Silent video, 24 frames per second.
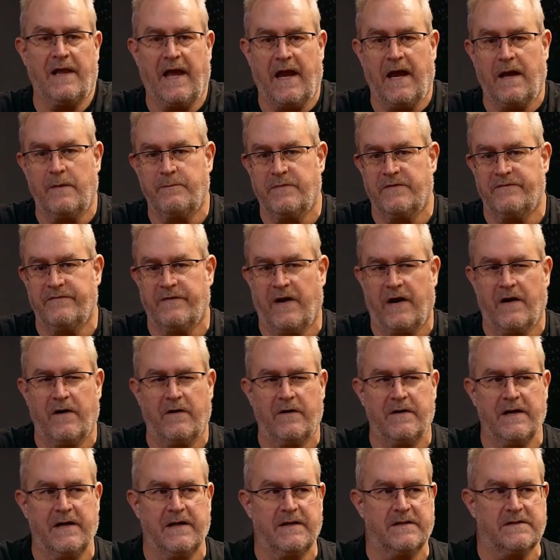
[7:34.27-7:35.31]
amplifier
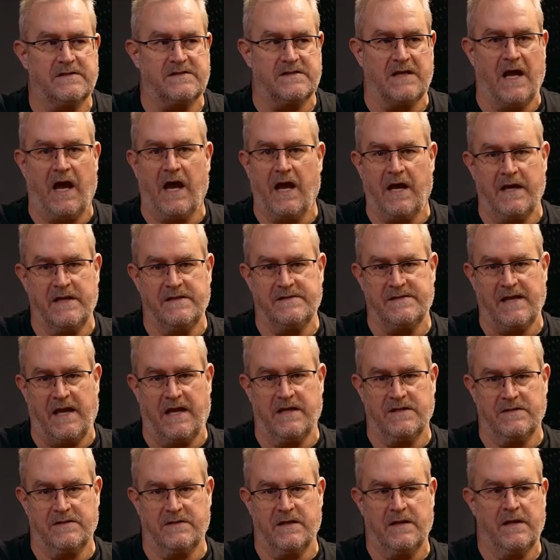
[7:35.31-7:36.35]
in size
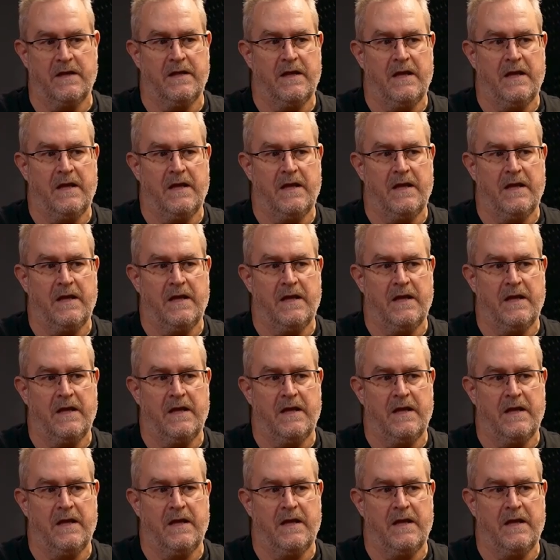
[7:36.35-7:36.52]
and